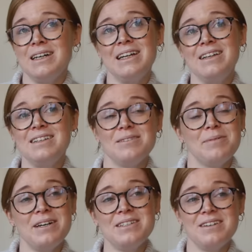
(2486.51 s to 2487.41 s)
I need to
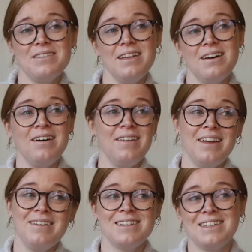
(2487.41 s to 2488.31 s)
buy yourself a yarn
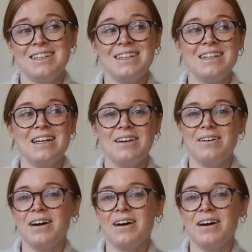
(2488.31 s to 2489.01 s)
then, da, da, da.